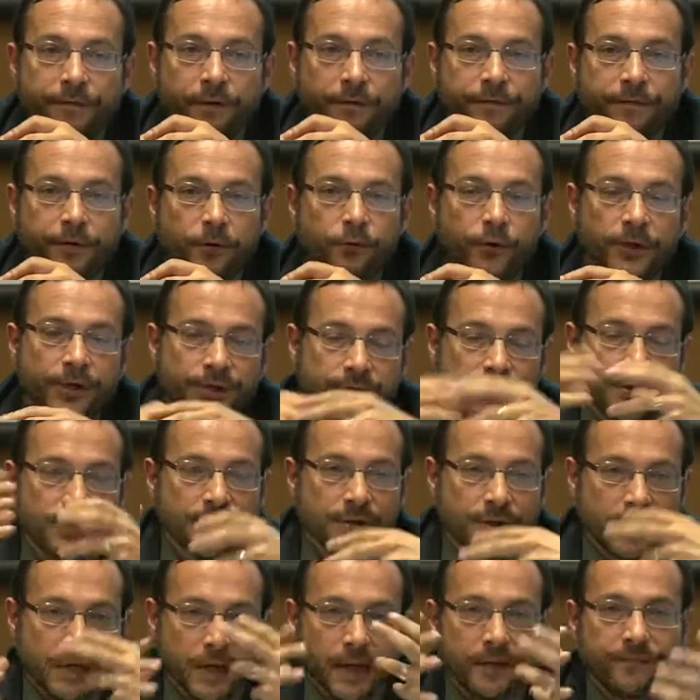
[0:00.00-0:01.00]
for
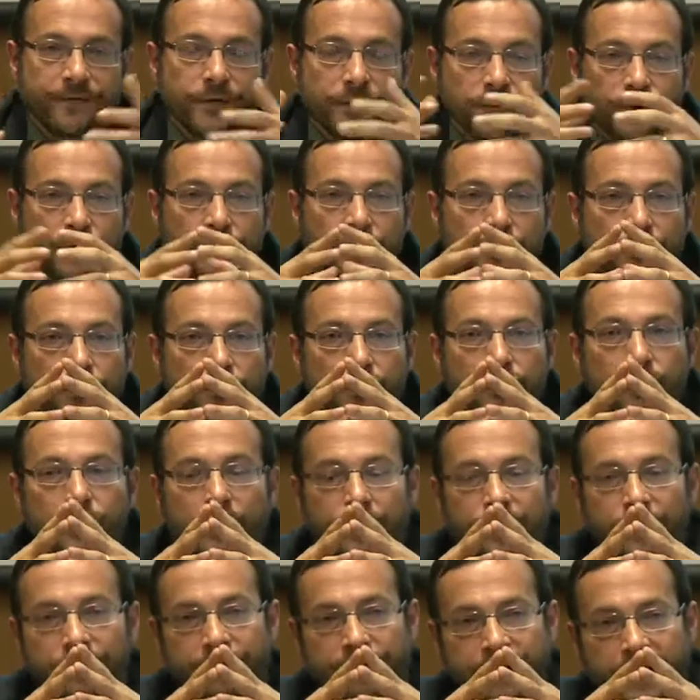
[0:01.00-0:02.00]
reasons that have to do
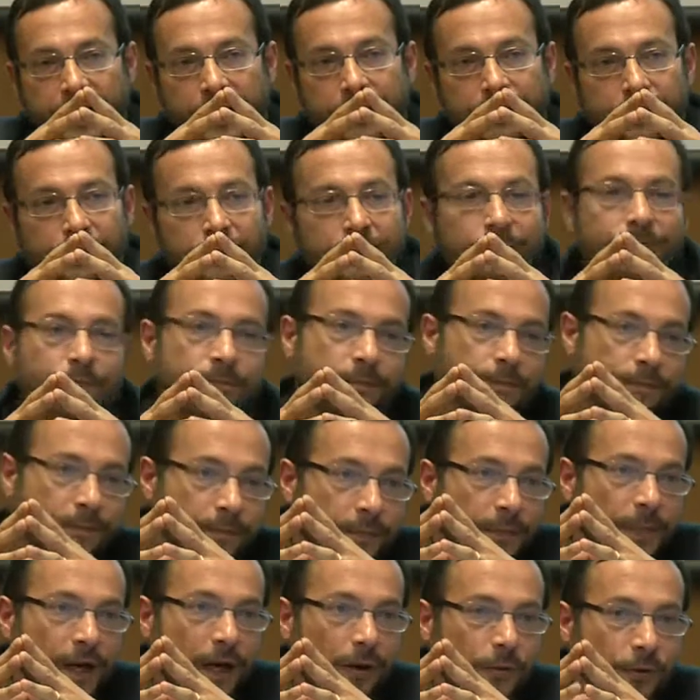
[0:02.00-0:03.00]
with the fact,
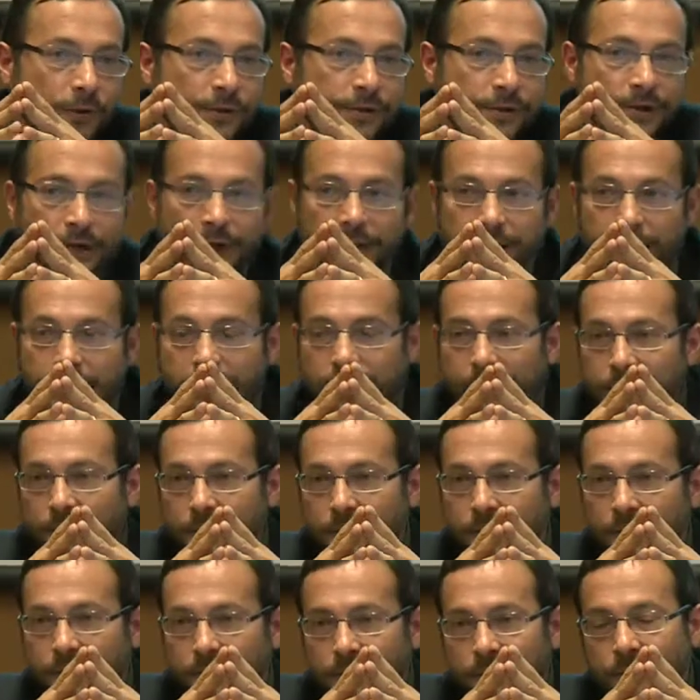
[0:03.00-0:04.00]
I would say, that
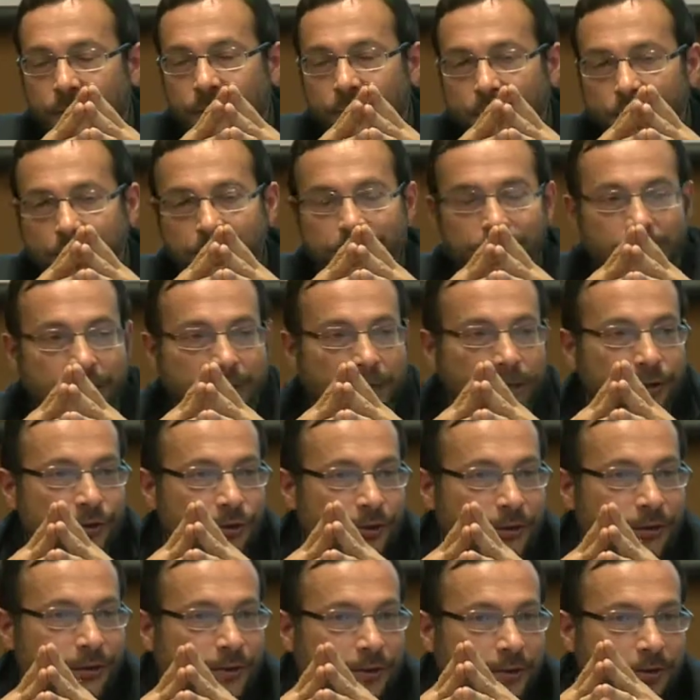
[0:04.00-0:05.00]
the United
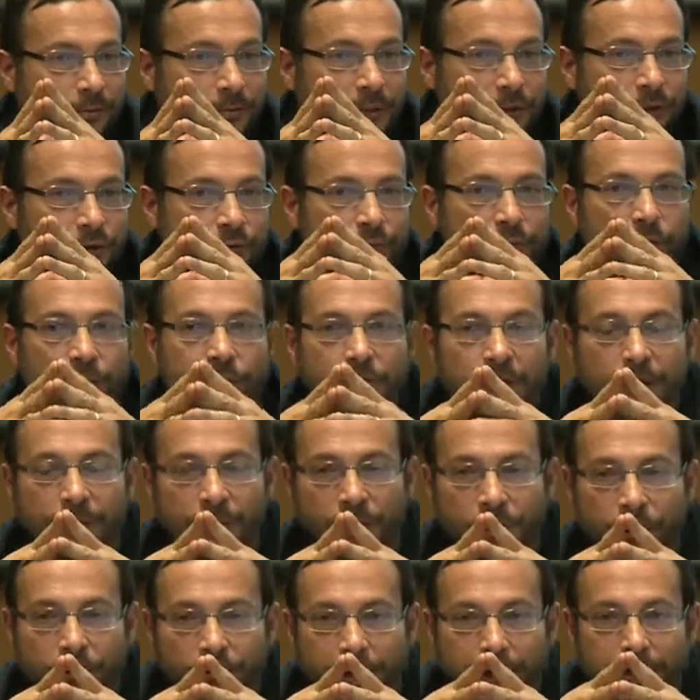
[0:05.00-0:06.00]
Nations is a much more
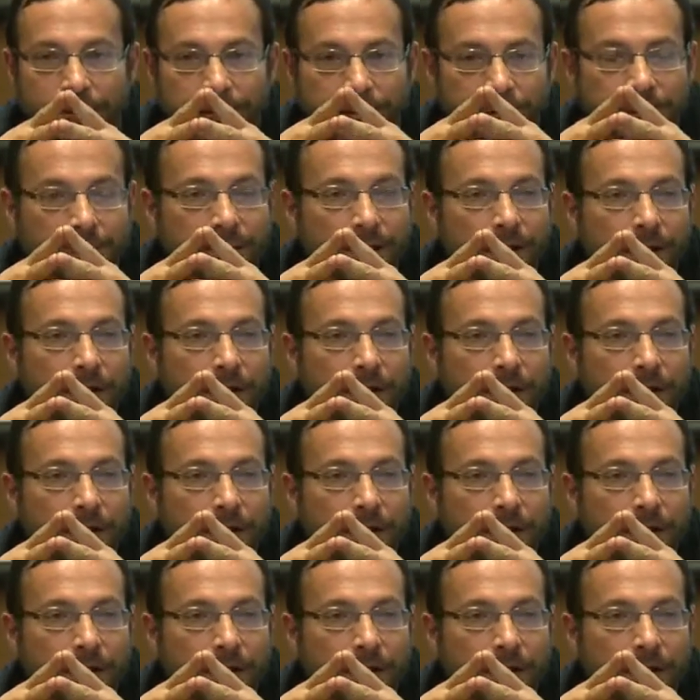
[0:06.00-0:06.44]
democratic